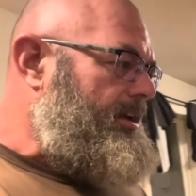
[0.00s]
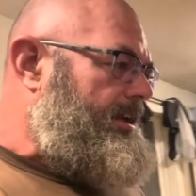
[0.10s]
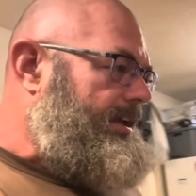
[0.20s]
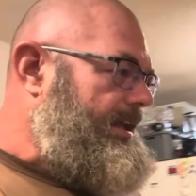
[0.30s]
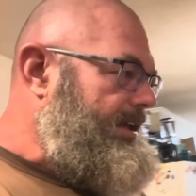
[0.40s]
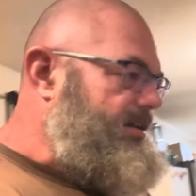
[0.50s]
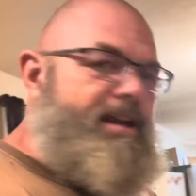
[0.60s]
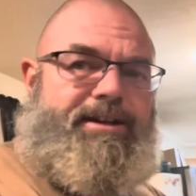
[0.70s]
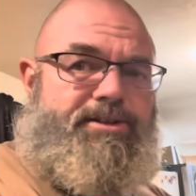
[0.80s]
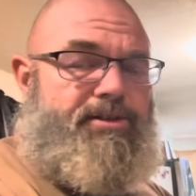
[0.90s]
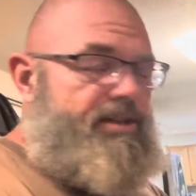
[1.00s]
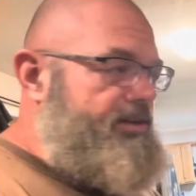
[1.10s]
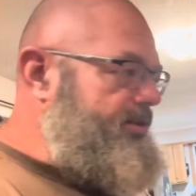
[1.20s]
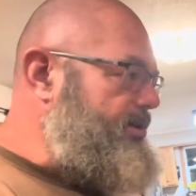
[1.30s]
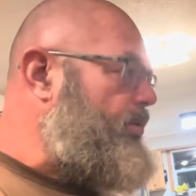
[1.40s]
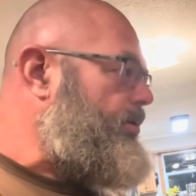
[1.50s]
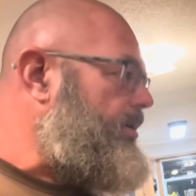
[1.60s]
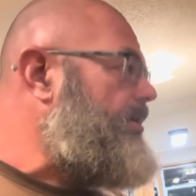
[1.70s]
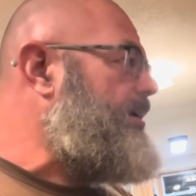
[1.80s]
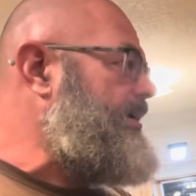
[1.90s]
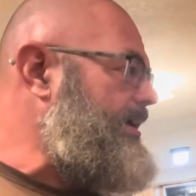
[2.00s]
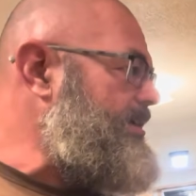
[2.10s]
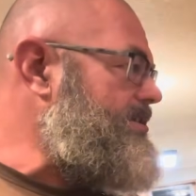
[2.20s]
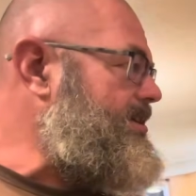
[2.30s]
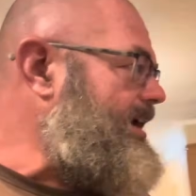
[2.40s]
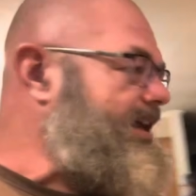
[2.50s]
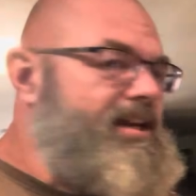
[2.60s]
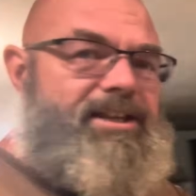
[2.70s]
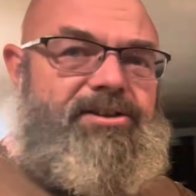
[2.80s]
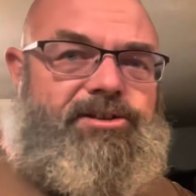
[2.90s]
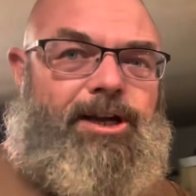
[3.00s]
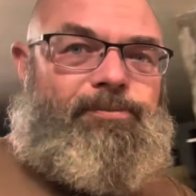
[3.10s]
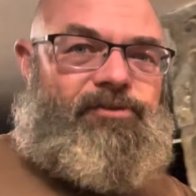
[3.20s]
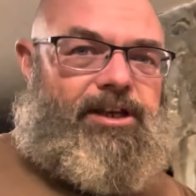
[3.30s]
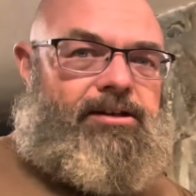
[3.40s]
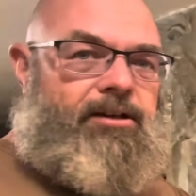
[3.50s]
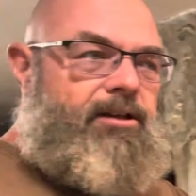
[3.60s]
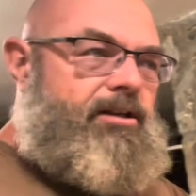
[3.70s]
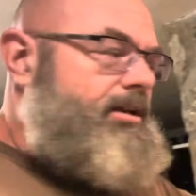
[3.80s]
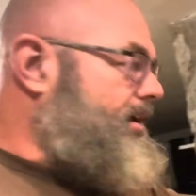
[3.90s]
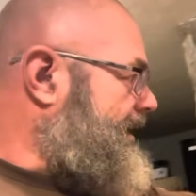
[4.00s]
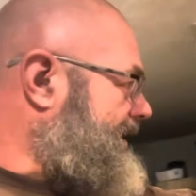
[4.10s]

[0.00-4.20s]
and not necessarily in this order, is I got to get the tub fit. I got to